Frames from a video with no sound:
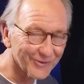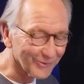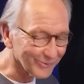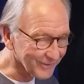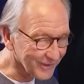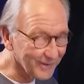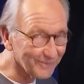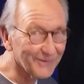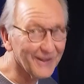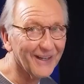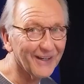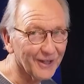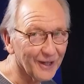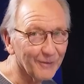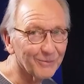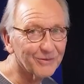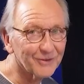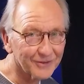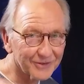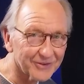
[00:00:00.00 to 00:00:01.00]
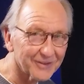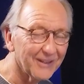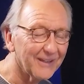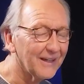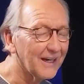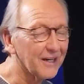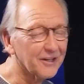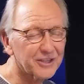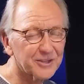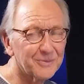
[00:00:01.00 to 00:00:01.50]
So keep that up, because
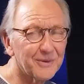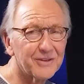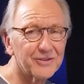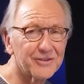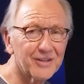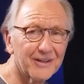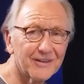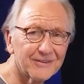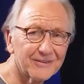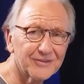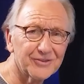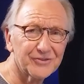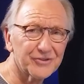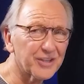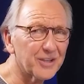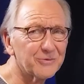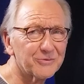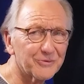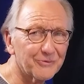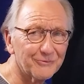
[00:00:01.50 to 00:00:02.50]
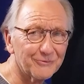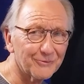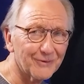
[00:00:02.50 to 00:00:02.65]
our expectations keep